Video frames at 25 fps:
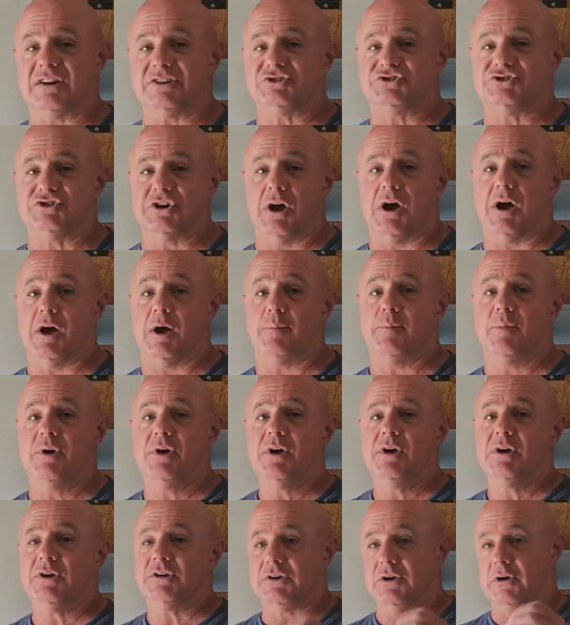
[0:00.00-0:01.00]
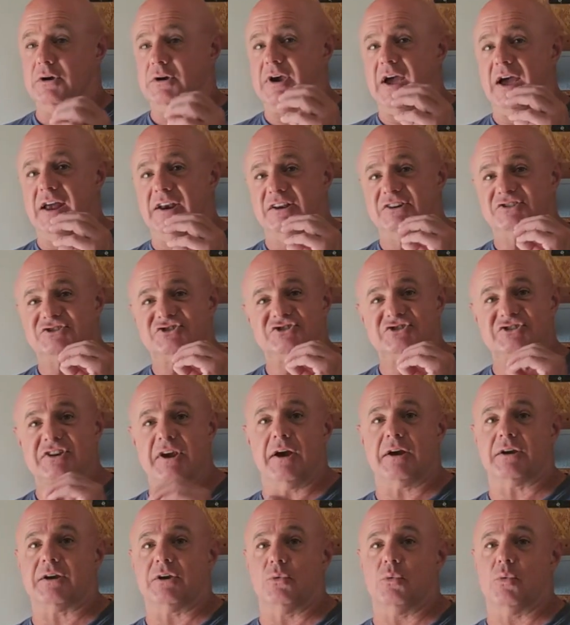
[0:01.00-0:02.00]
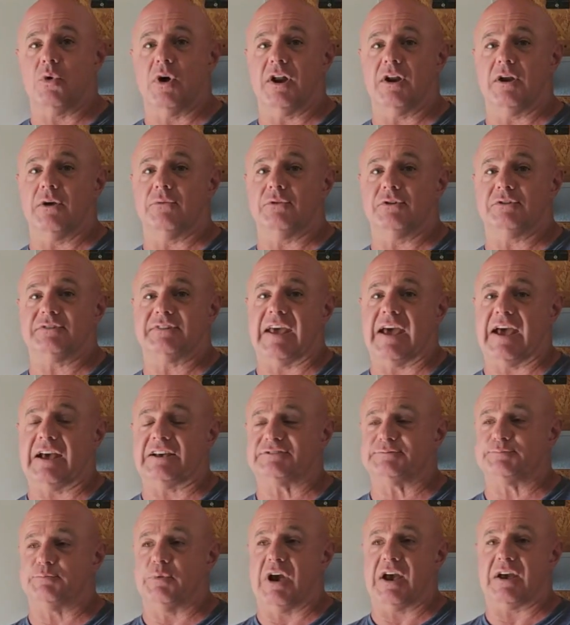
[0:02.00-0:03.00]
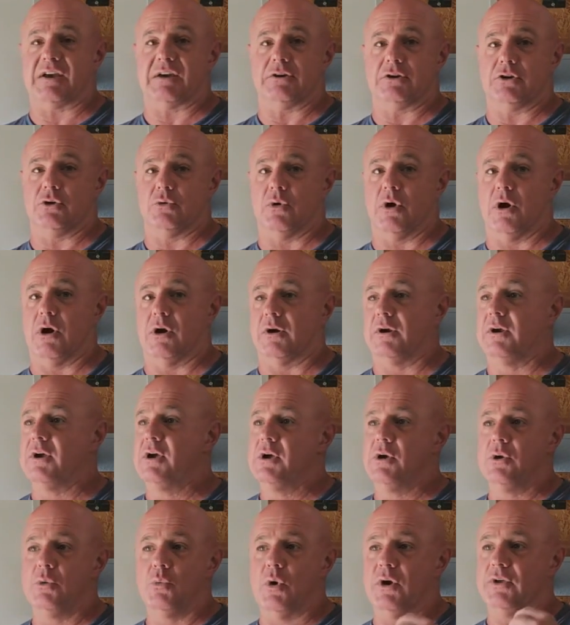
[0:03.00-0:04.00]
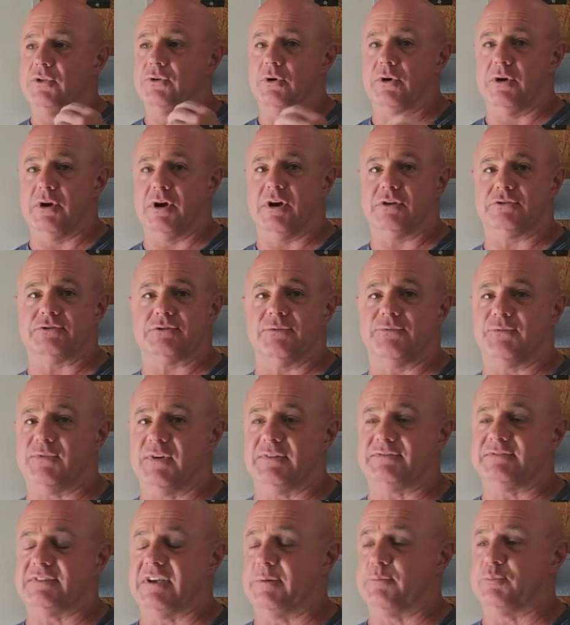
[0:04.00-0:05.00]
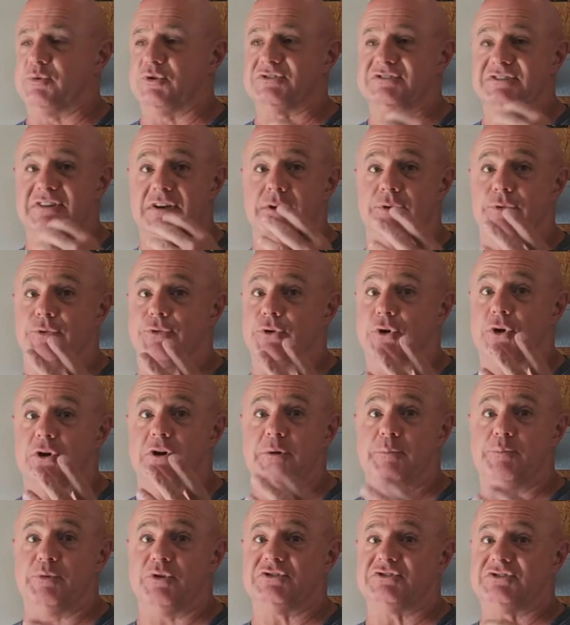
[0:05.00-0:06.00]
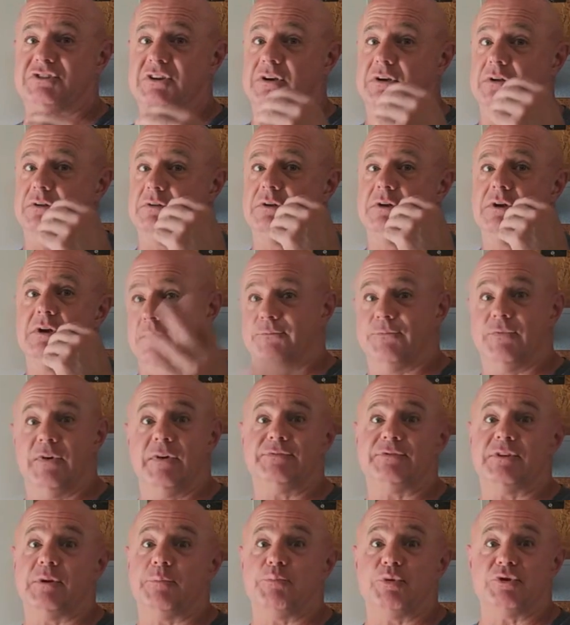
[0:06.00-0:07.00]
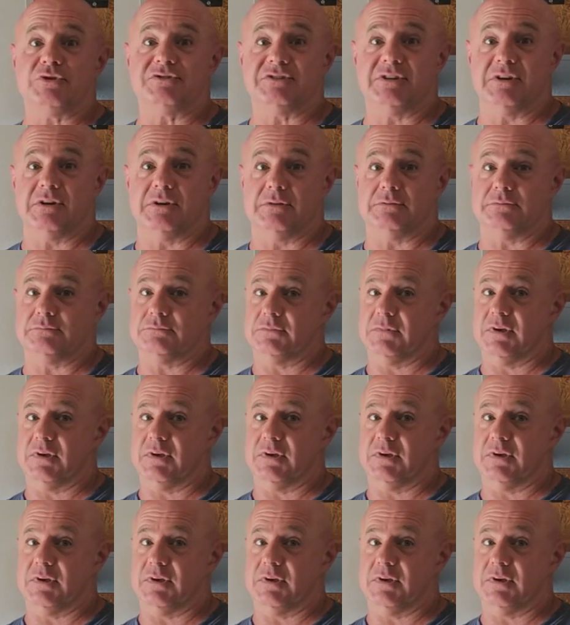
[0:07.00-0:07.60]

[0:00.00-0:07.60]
a job, you're kind of stuck in whatever tax bracket you are, whether you're at the 15%, 30%, 50%.